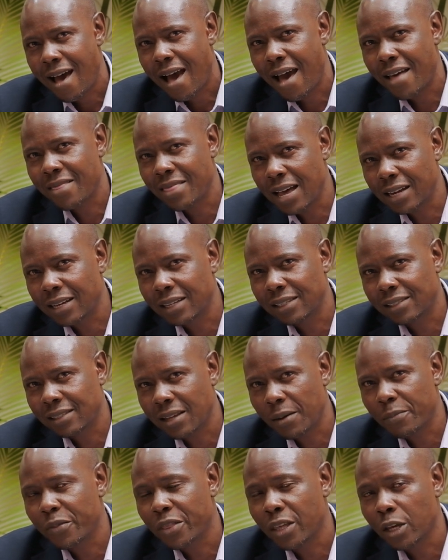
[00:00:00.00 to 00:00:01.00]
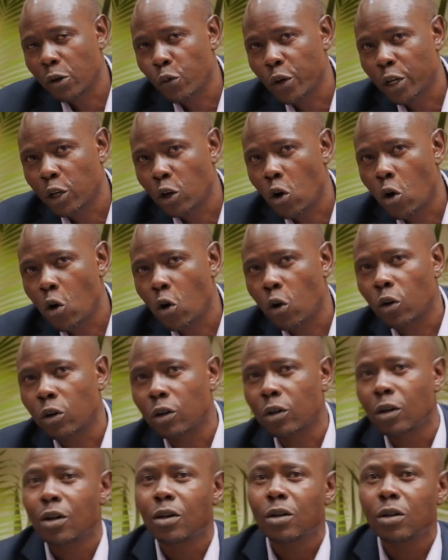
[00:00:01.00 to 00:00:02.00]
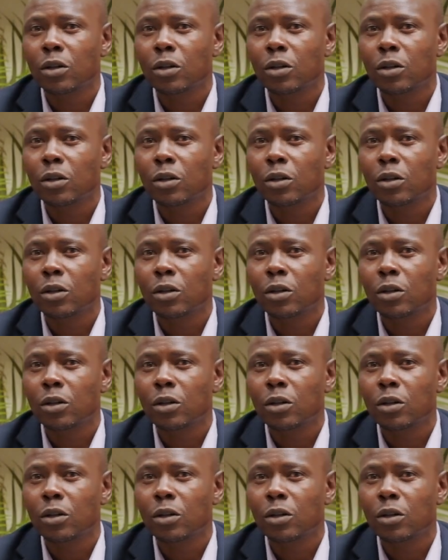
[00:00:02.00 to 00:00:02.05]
And that is something we call